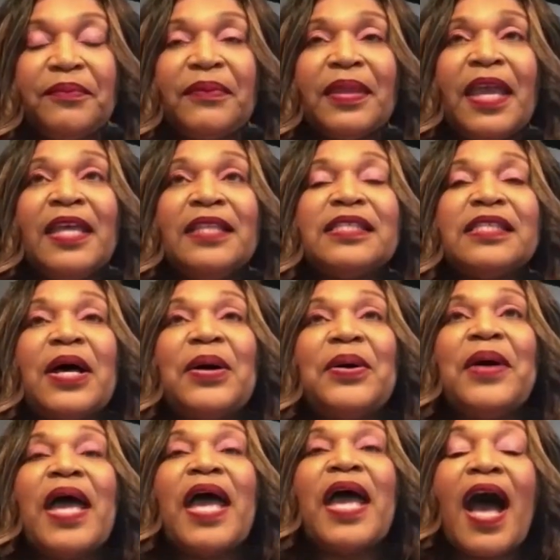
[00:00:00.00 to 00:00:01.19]
And so
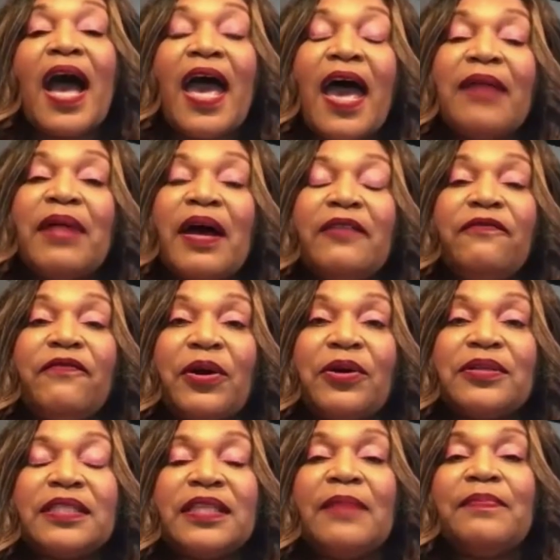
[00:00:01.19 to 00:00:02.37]
I had my
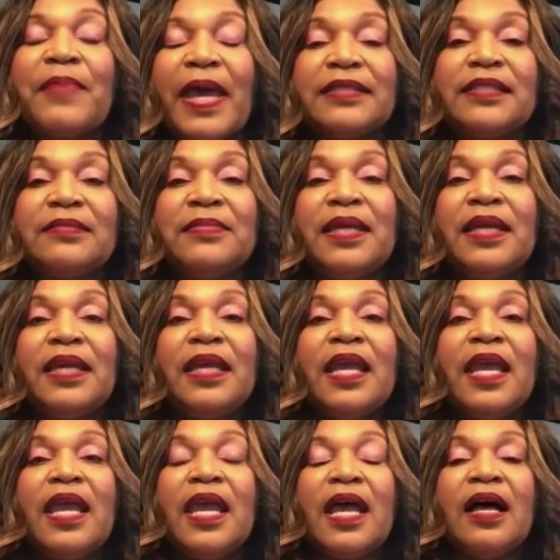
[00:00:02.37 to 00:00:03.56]
first lumpectomy
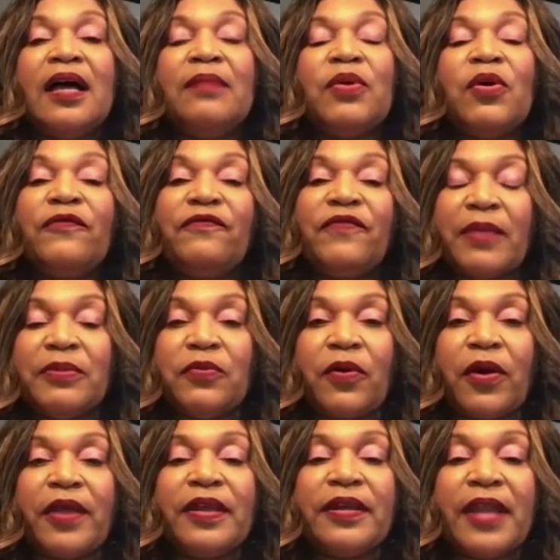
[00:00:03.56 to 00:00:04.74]
on
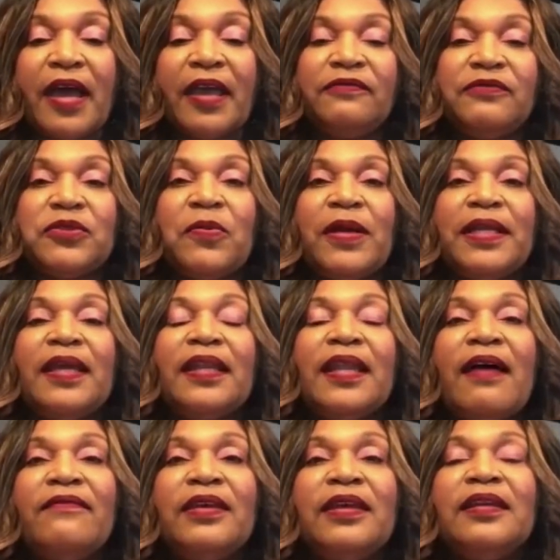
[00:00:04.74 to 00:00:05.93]
February the 9th,
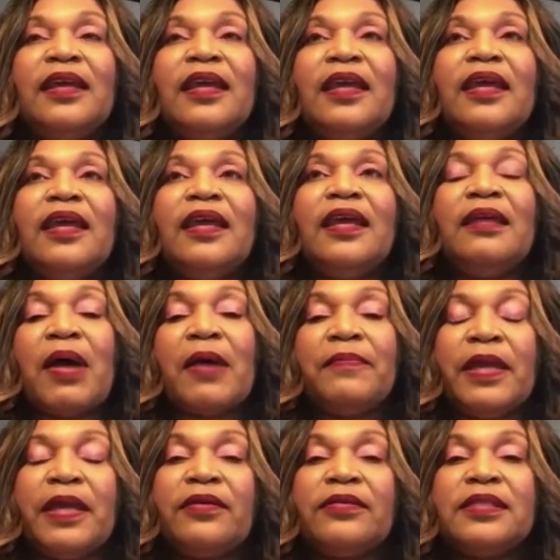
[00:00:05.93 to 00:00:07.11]
2011. And my
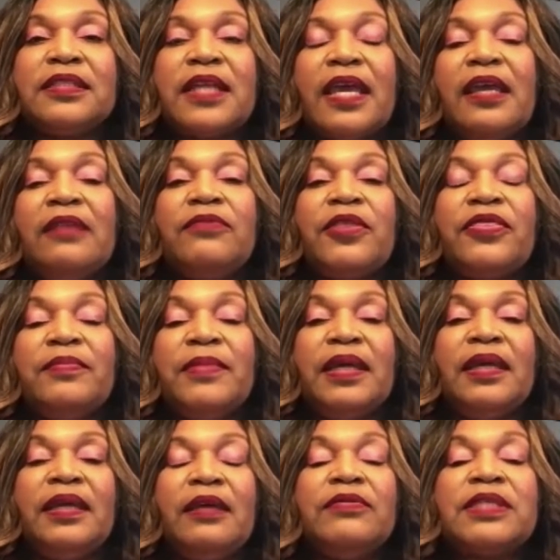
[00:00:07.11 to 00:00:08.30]
parents stayed with
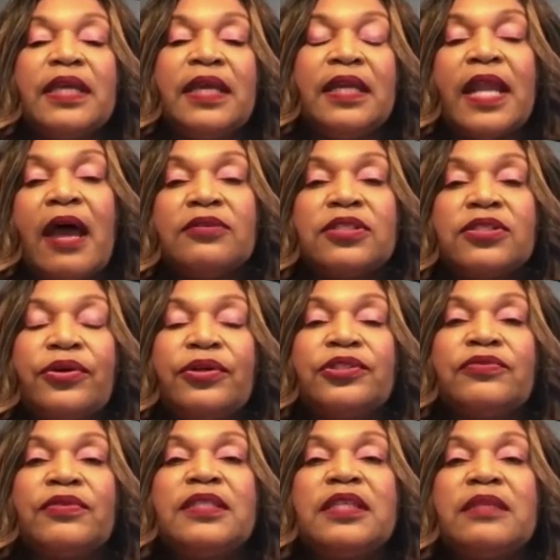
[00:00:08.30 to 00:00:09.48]
me. It was in and out
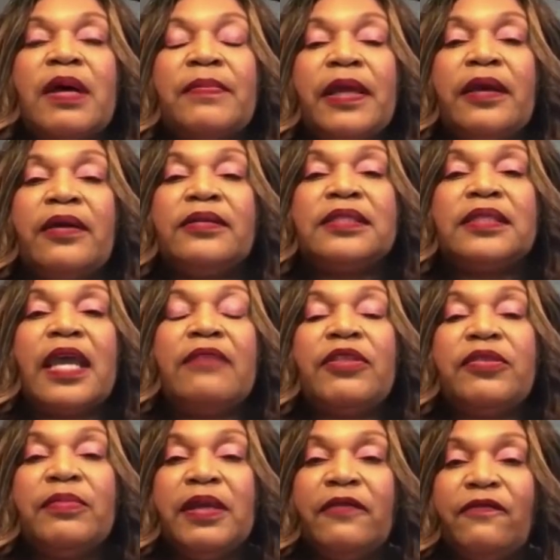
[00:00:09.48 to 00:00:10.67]
surgery. So my parents stayed
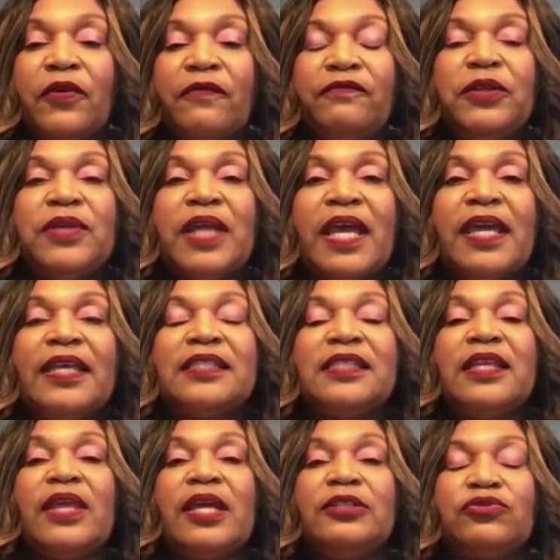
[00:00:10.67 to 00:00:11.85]
with me for a few days.
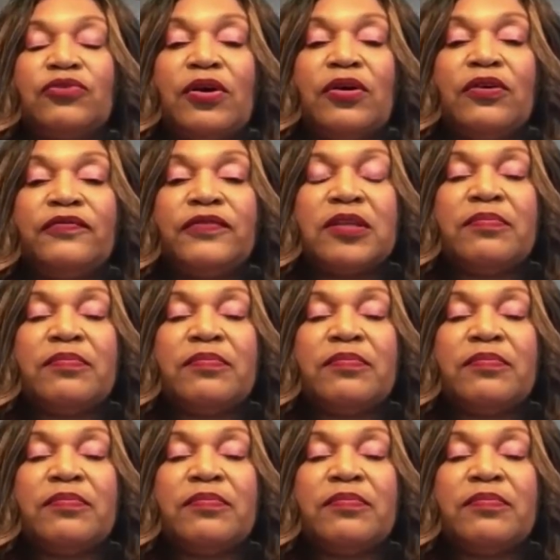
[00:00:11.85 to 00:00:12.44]
Then they drove to